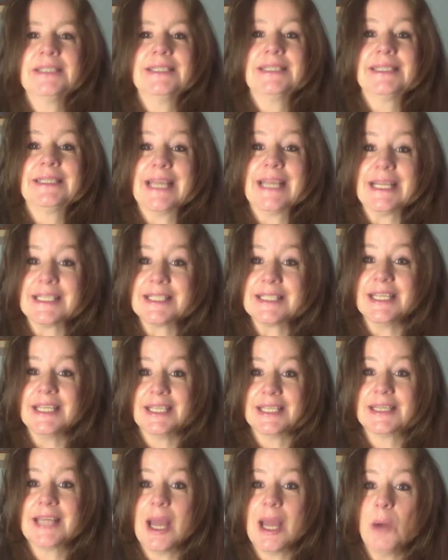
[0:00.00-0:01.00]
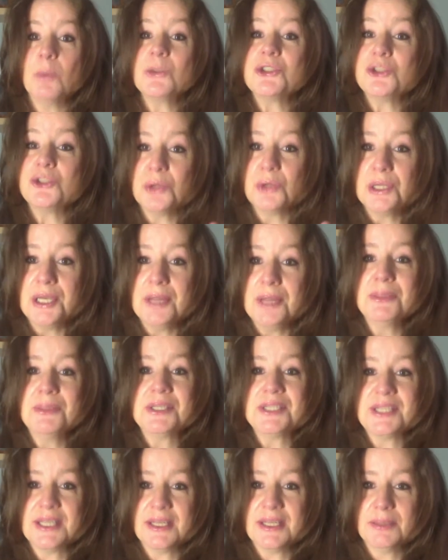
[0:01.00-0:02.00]
that's it. That was your
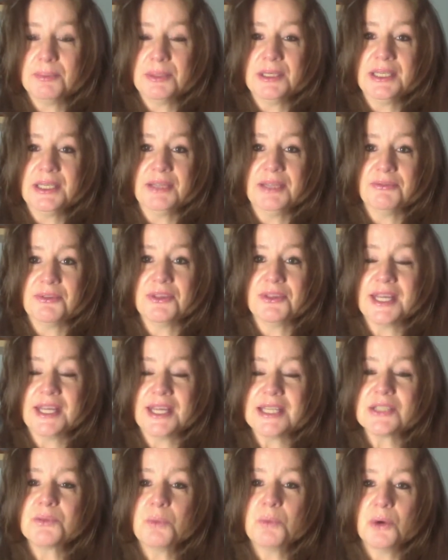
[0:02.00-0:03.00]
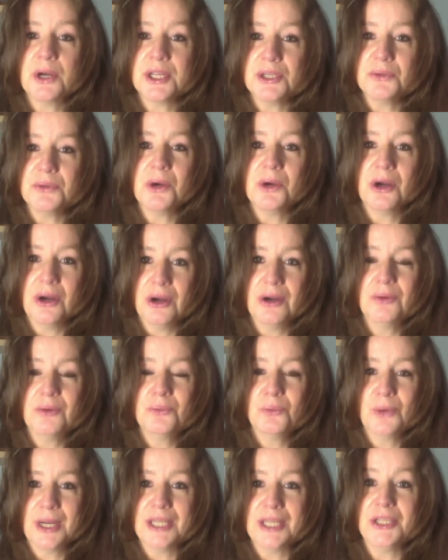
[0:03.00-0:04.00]
limiting belief, and that's why you are
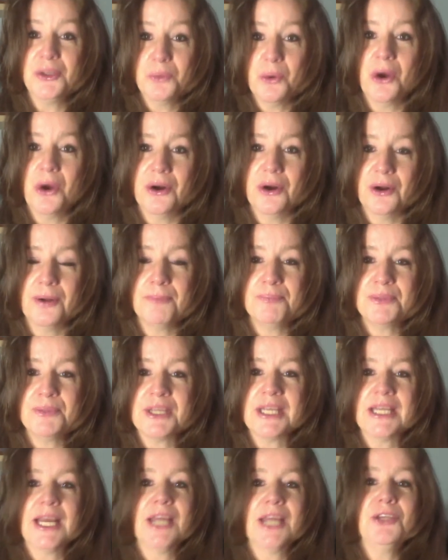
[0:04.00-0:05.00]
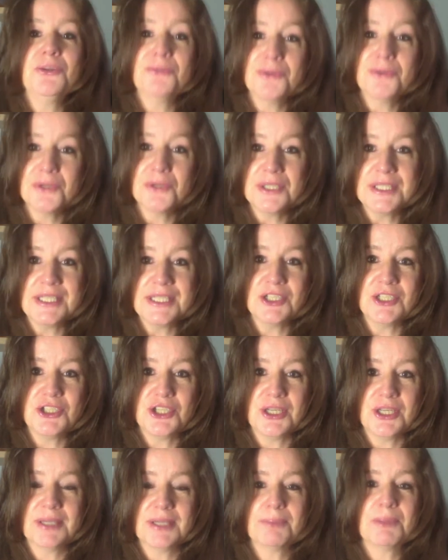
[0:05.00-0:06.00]
where you are. And you've got to
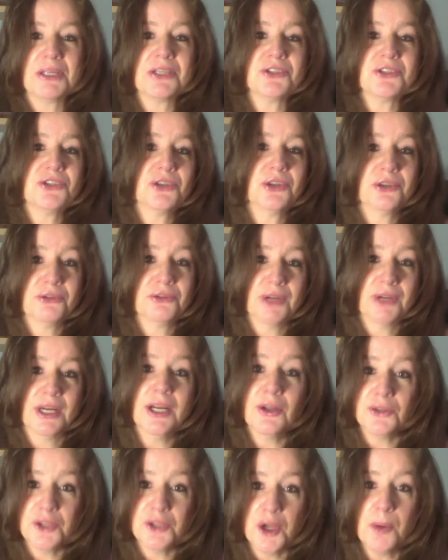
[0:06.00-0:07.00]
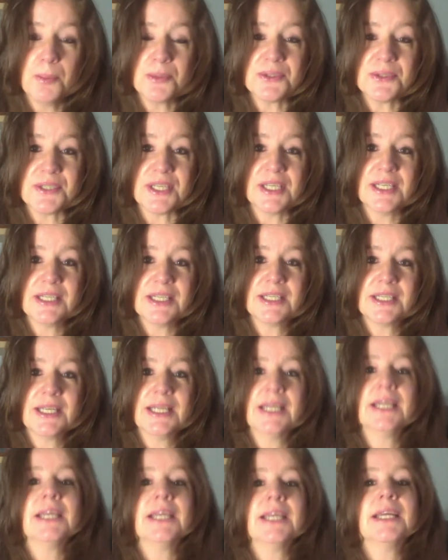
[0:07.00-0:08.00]
ditch it, because you're going to write on the opposite
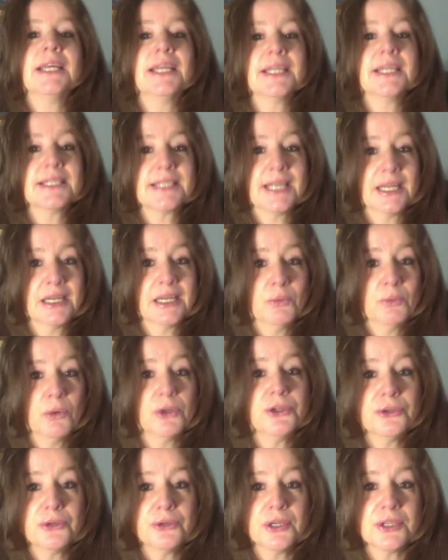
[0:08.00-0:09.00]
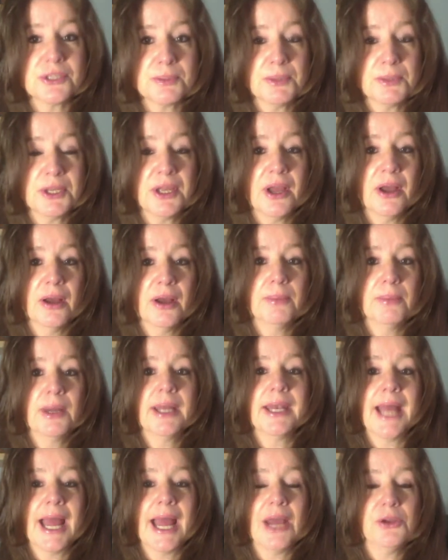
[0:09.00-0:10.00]
exactly what you're going to become
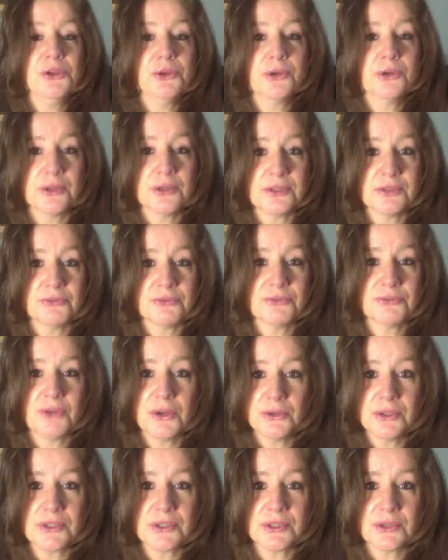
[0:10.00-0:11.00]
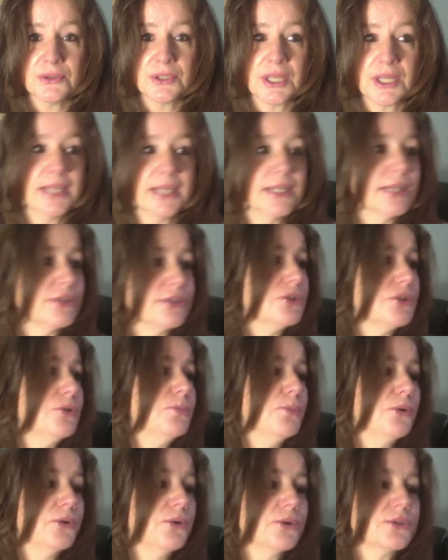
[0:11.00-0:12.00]
and how you're going to focus on that. Now,
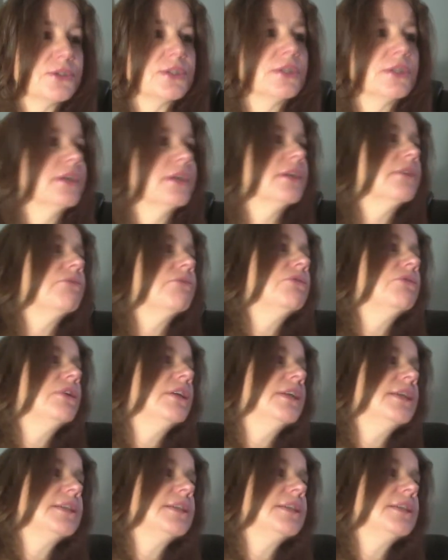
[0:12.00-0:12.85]
2 books that I can really